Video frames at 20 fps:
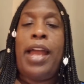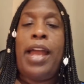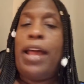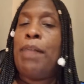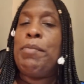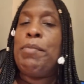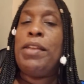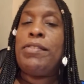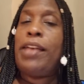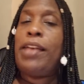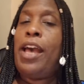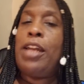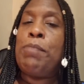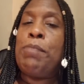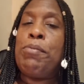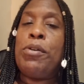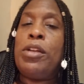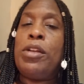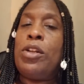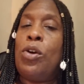that means I had to
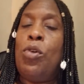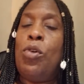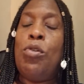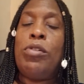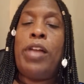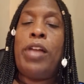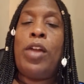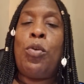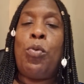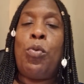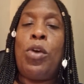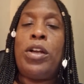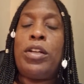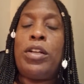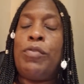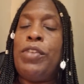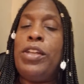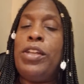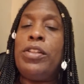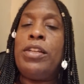put in a whole lot of work
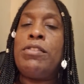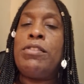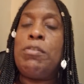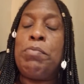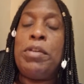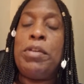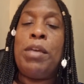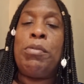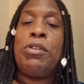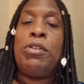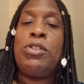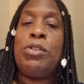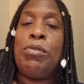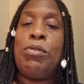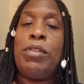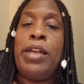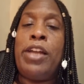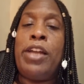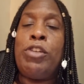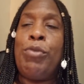of healing to be able to do
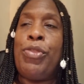that.